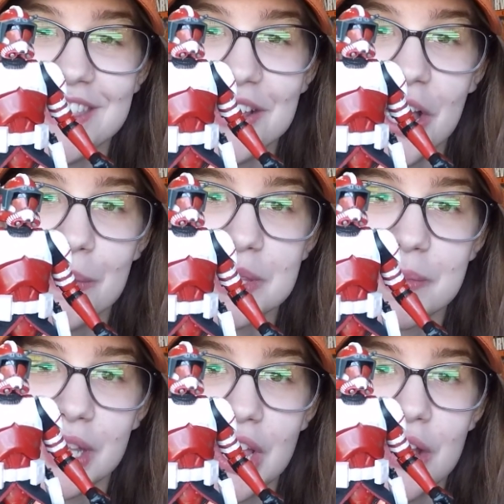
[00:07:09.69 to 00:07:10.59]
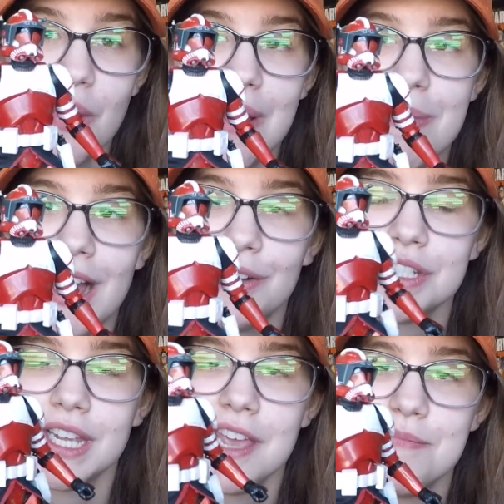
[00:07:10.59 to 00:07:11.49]
in the comments below
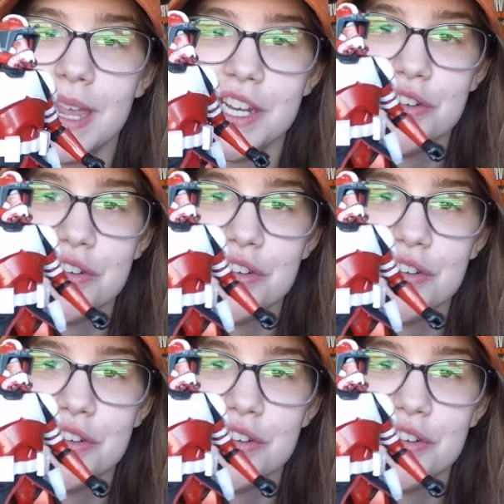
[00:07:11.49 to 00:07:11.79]
about Commander